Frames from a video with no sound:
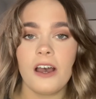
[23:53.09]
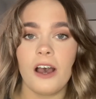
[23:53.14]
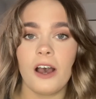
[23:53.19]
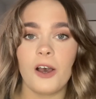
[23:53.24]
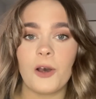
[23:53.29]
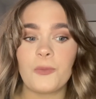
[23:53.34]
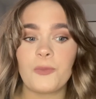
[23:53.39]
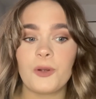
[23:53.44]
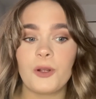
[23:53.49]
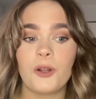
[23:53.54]

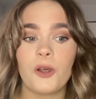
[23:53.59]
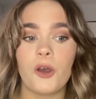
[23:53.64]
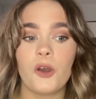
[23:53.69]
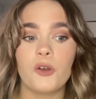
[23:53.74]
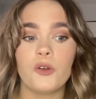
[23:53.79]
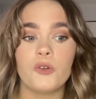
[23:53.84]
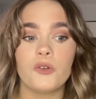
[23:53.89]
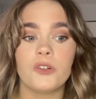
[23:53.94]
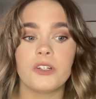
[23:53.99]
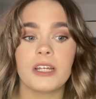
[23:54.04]

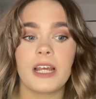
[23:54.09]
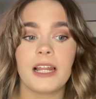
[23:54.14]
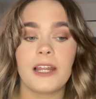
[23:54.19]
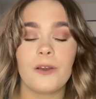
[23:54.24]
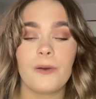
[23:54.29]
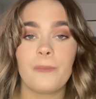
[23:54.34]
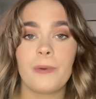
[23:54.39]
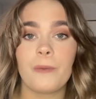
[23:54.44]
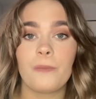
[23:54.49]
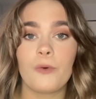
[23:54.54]
upload a
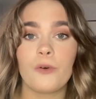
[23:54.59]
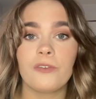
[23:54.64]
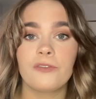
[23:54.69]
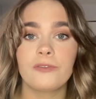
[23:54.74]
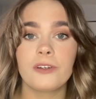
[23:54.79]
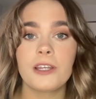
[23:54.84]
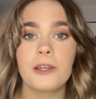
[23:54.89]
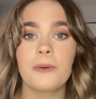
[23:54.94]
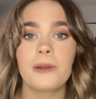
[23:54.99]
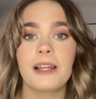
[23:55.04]
little bit more
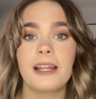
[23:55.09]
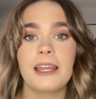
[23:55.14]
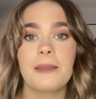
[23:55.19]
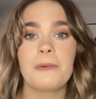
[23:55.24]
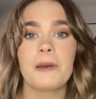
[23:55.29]
frequently,